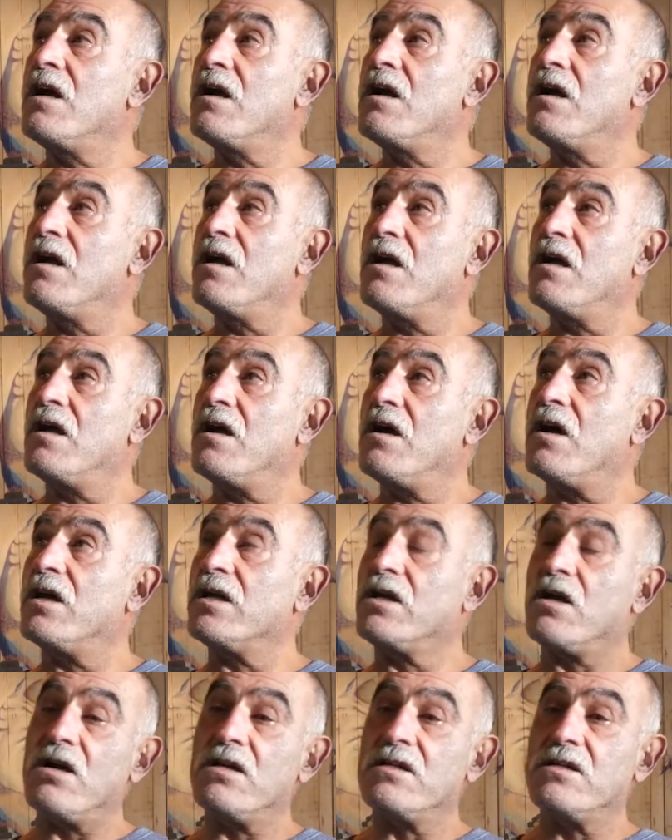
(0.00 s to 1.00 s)
uh, I
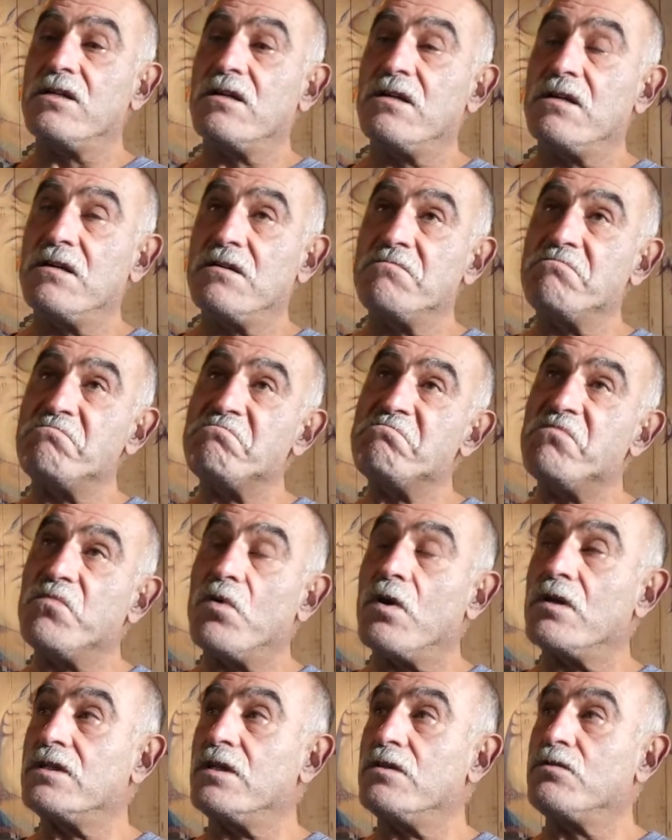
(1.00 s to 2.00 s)
kind of
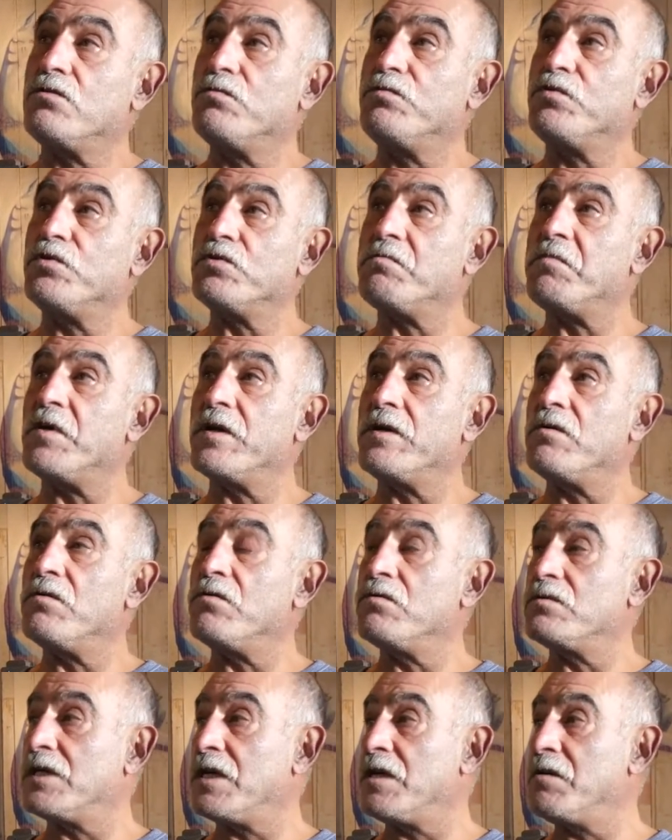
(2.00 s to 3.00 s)
wanted to put my
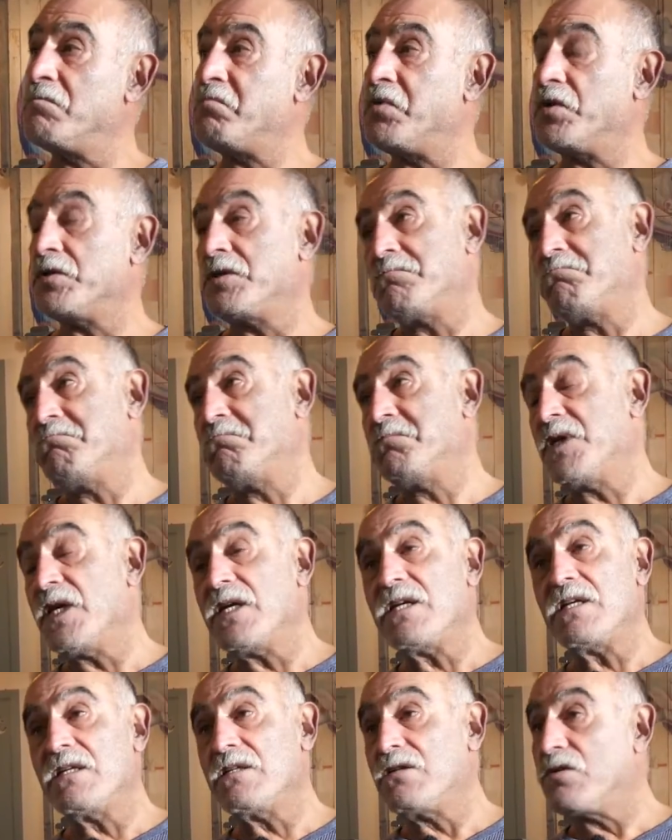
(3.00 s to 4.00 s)
nose in. But
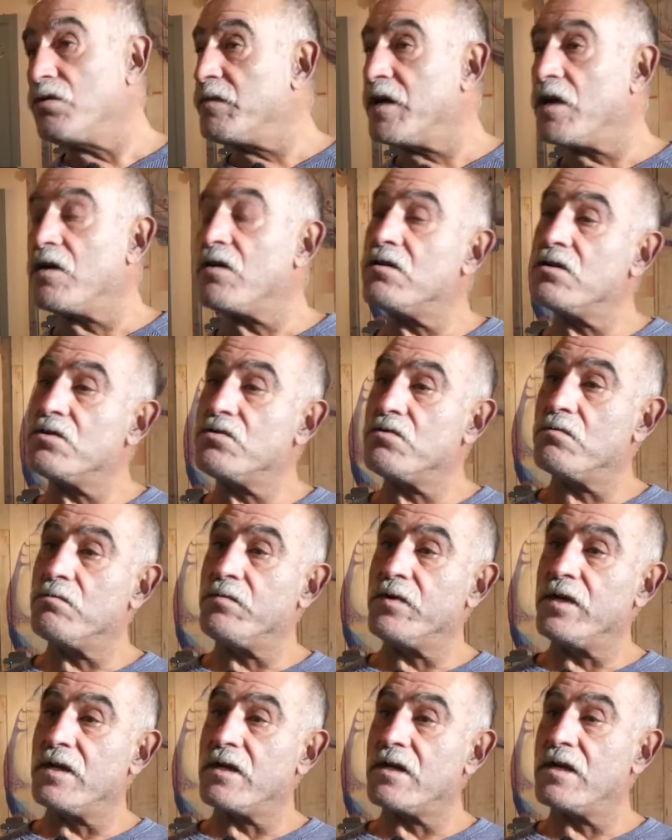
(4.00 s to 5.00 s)
then, to be honest, to
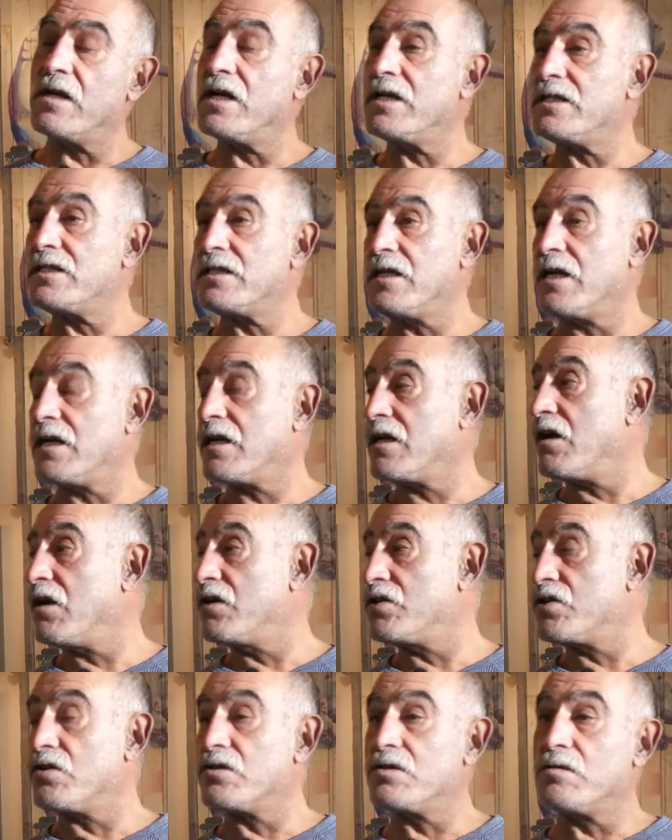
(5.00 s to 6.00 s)
be realistic, I
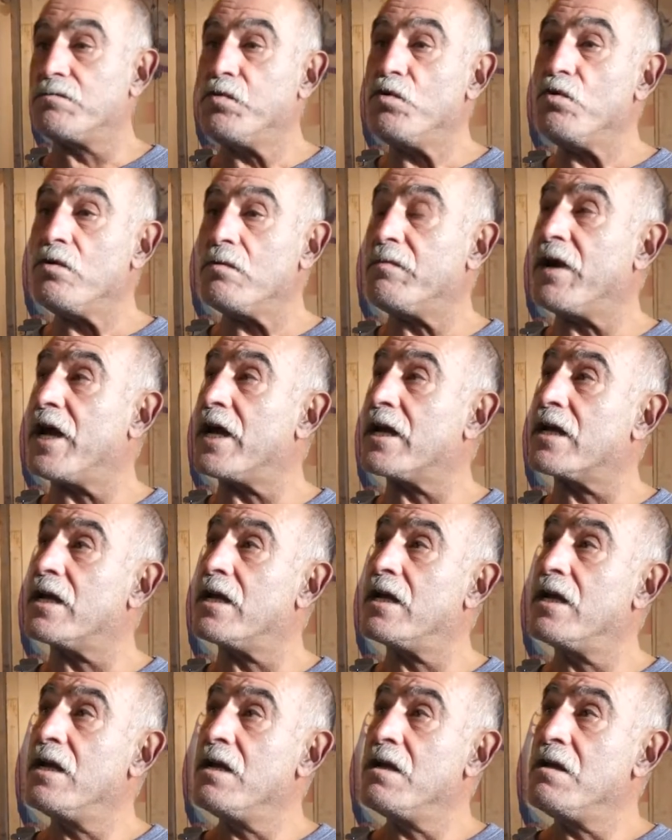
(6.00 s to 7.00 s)
just pulled back.
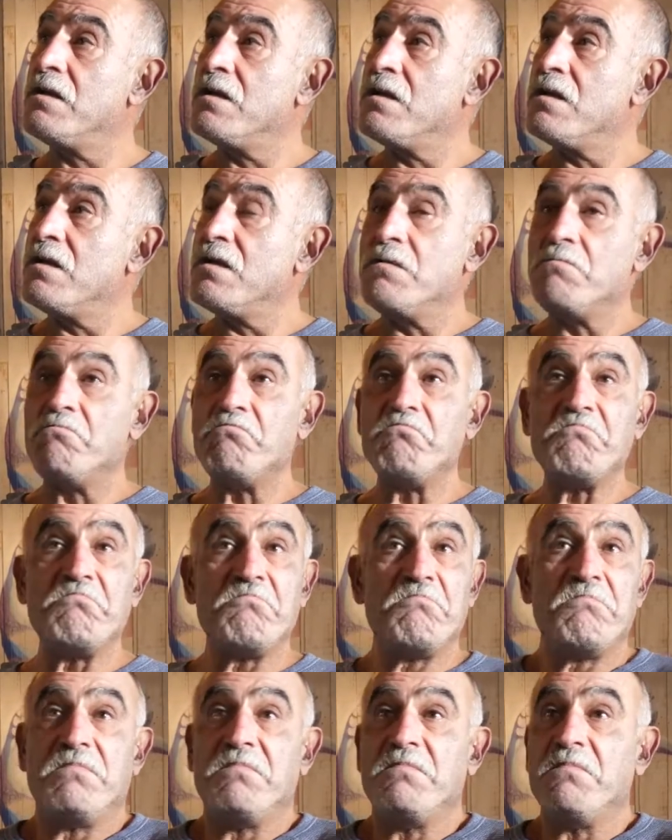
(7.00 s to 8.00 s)

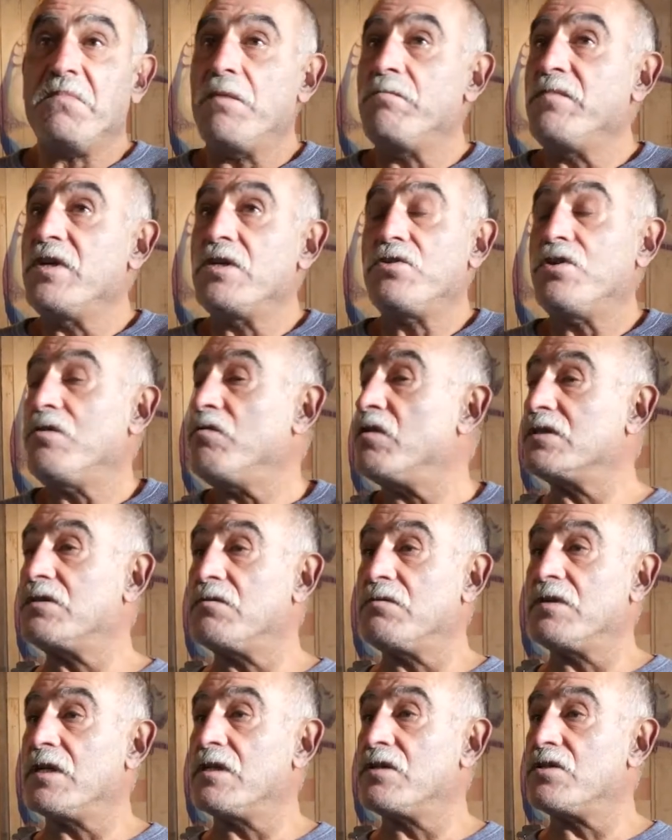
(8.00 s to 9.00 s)
I mean, she was
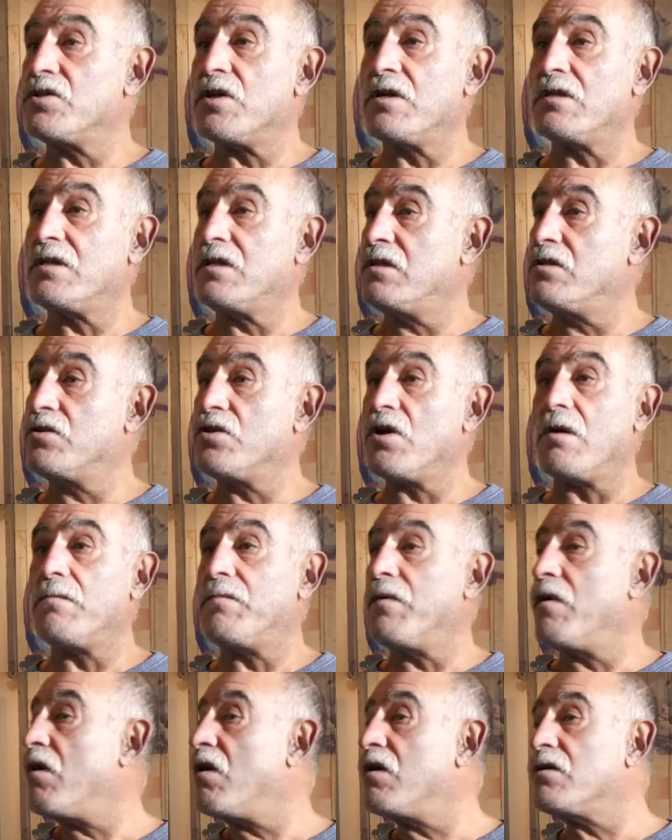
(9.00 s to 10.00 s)
doing a job
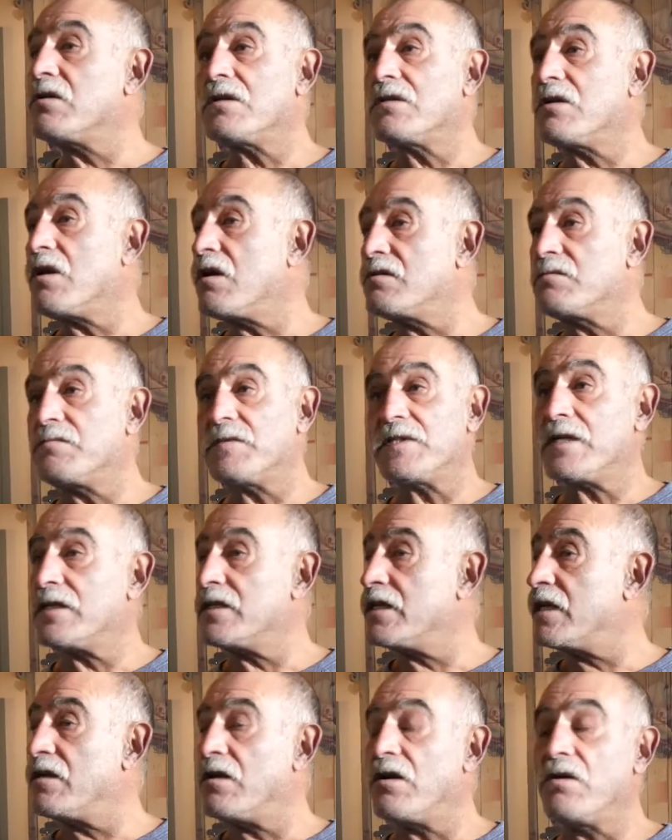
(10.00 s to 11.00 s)
100 times better
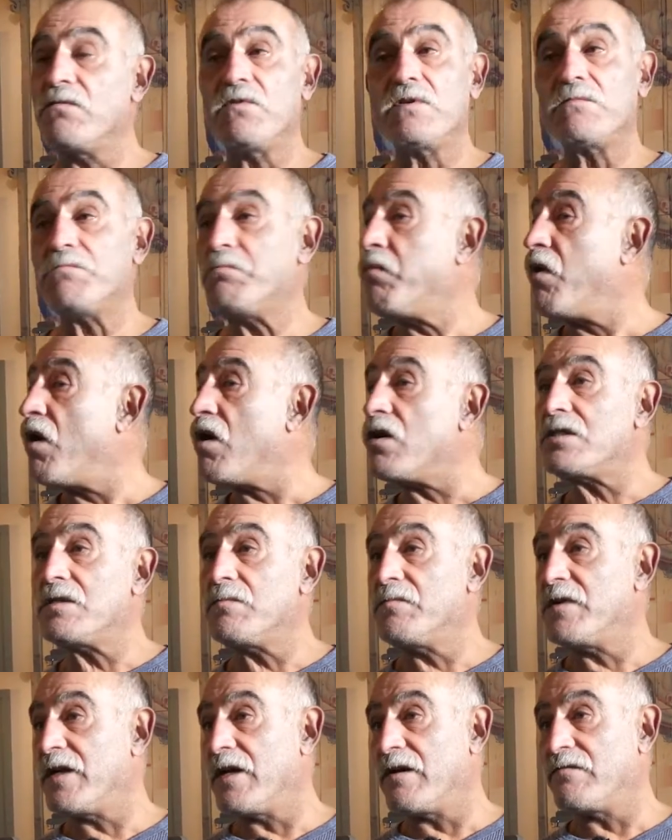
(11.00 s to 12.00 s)
than I would
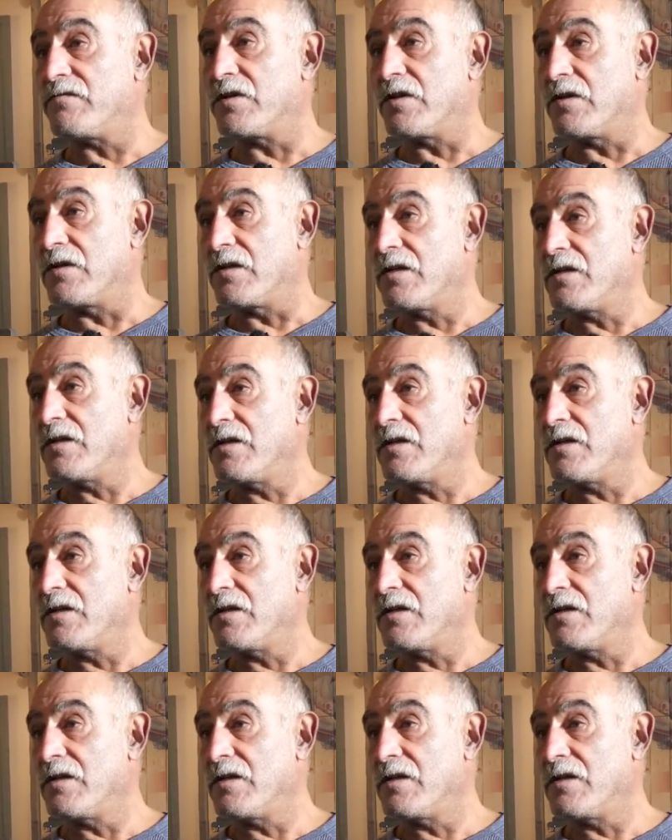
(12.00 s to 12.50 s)
possibly have done.